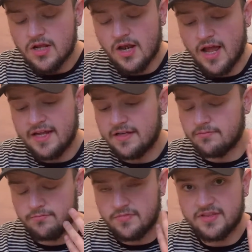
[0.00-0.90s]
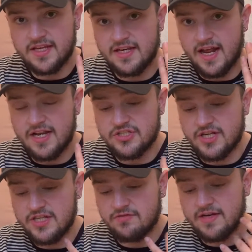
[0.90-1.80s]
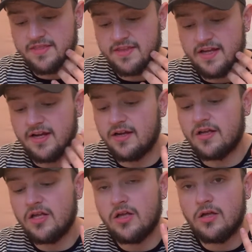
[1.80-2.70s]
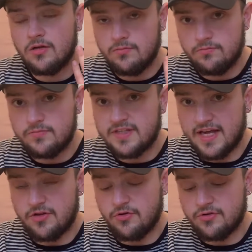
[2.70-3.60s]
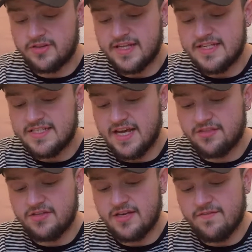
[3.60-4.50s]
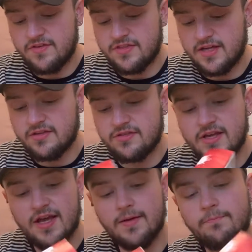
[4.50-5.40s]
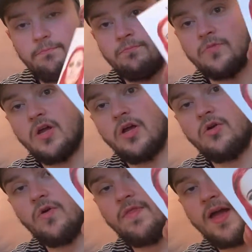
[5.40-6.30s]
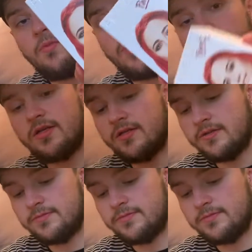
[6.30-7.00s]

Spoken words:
like skin allergies or anything, get your skin tested and everything. So yeah, got that one.